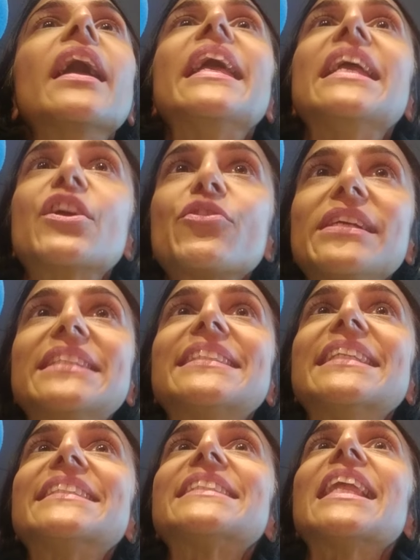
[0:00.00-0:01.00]

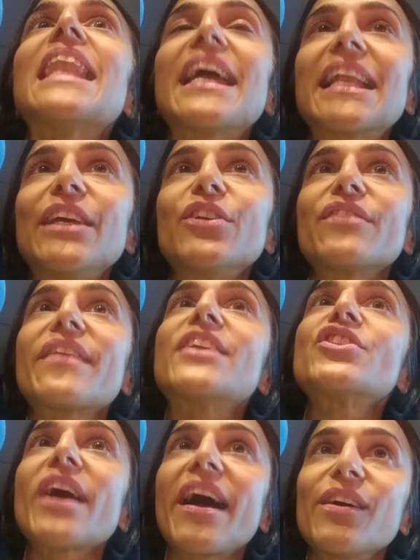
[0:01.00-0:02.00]
increases the likelihood of their
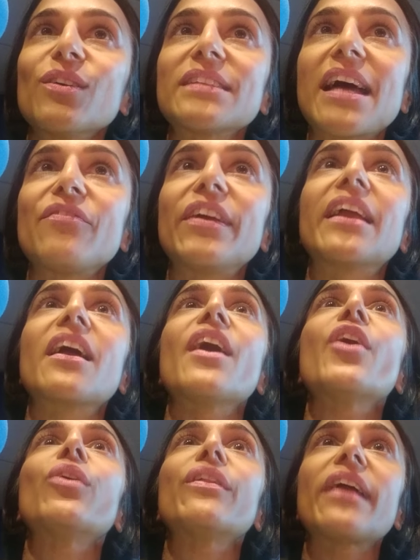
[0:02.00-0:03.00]
child having a
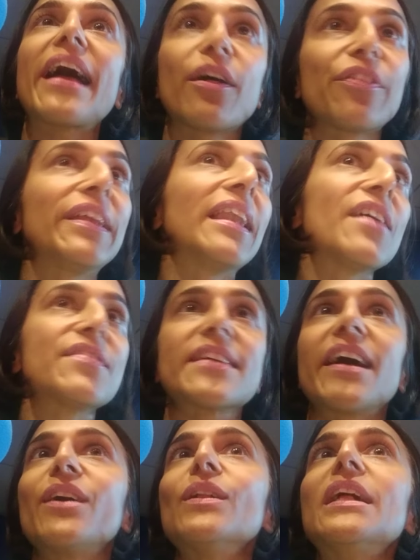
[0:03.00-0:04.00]
healthy
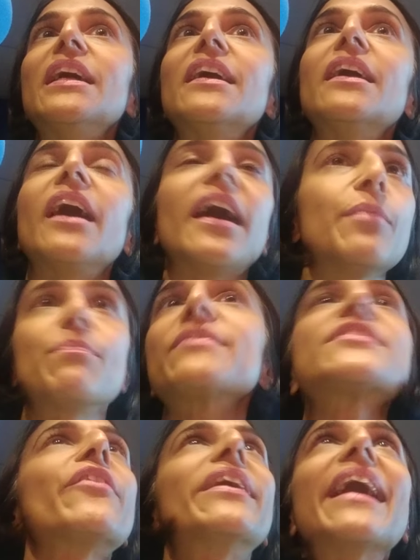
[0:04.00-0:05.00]
lifestyle,
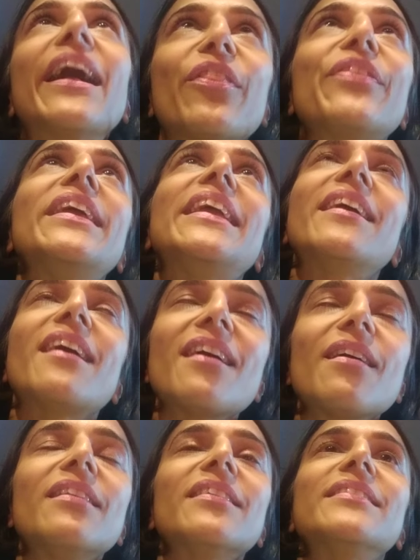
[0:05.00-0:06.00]
healthy
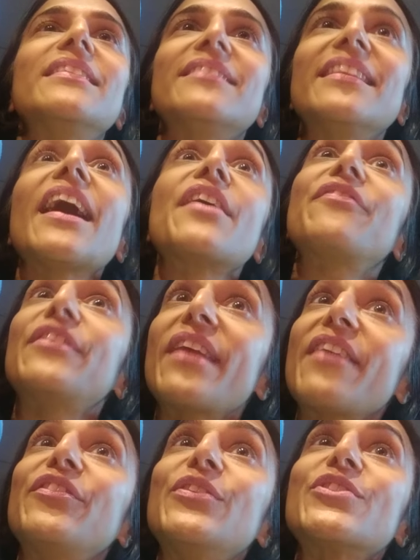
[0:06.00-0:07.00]
life in
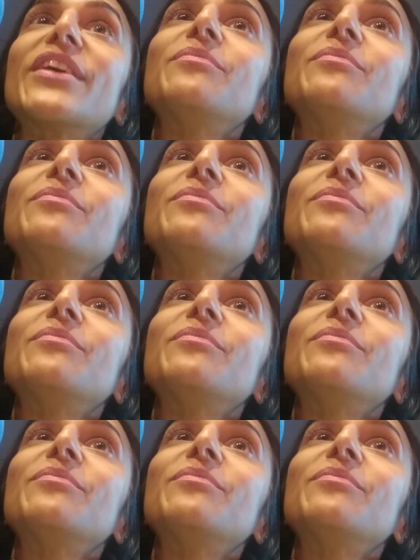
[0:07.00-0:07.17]
their future.